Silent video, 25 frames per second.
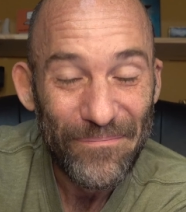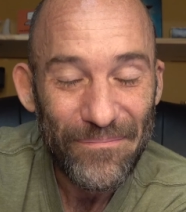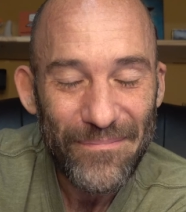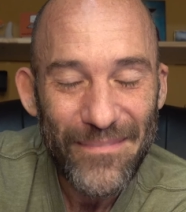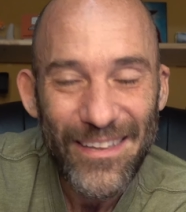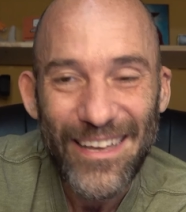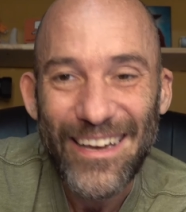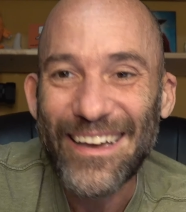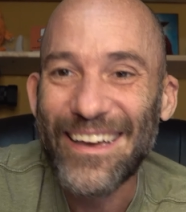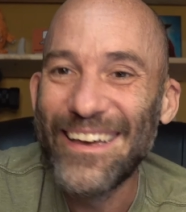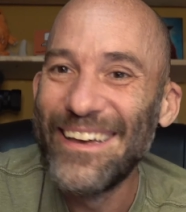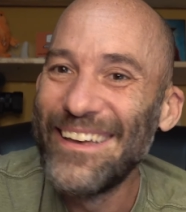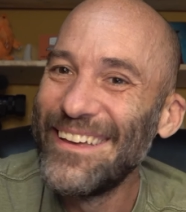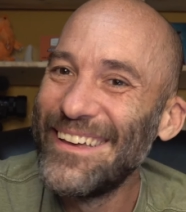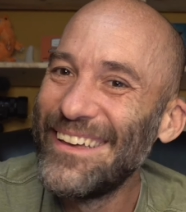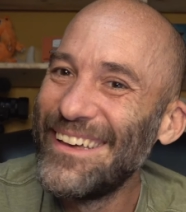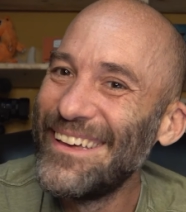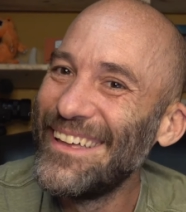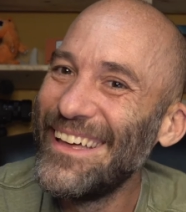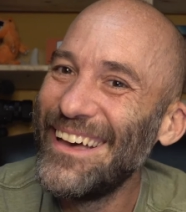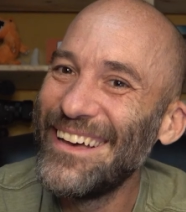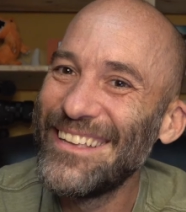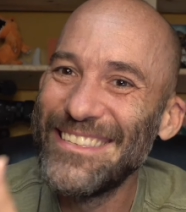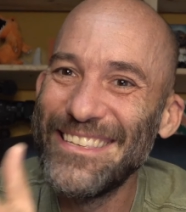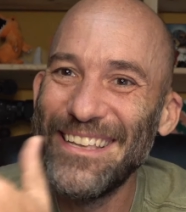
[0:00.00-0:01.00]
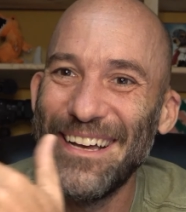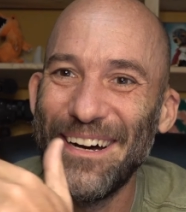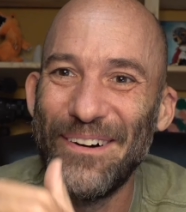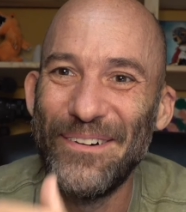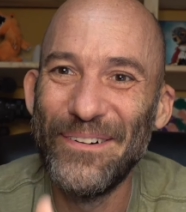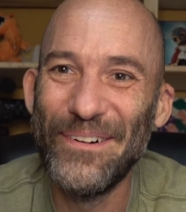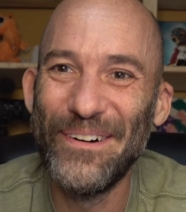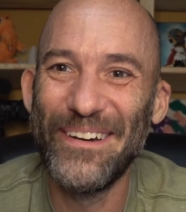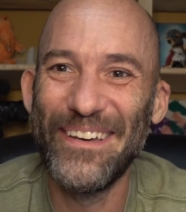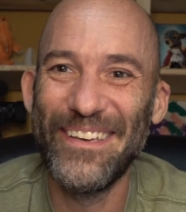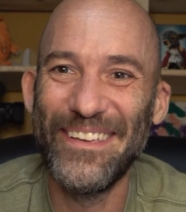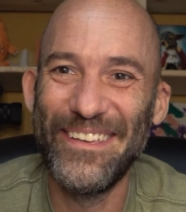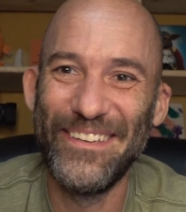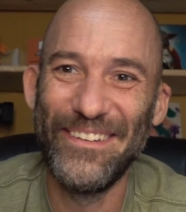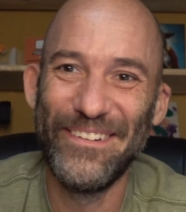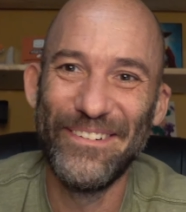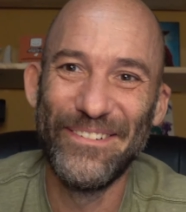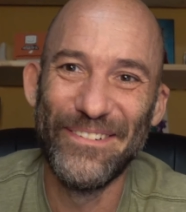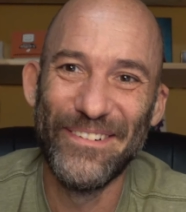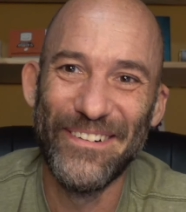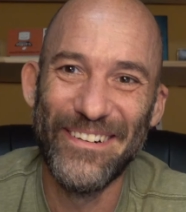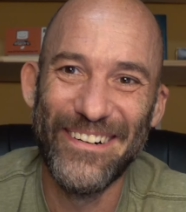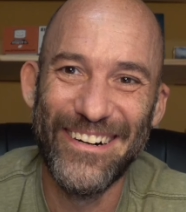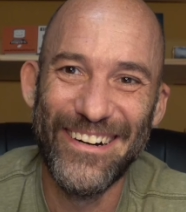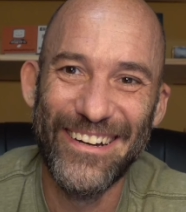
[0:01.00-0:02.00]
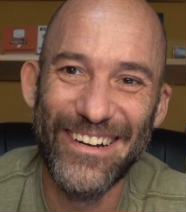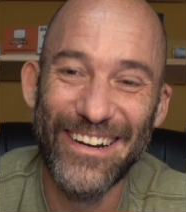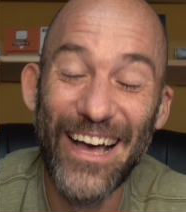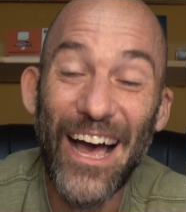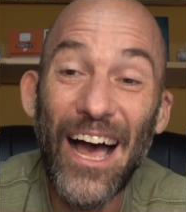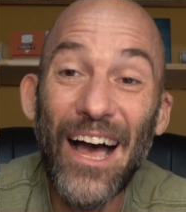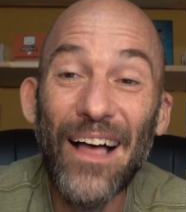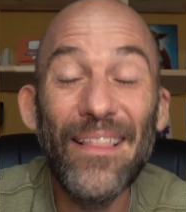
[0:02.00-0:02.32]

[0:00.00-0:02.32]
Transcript: Like, that's not what you want.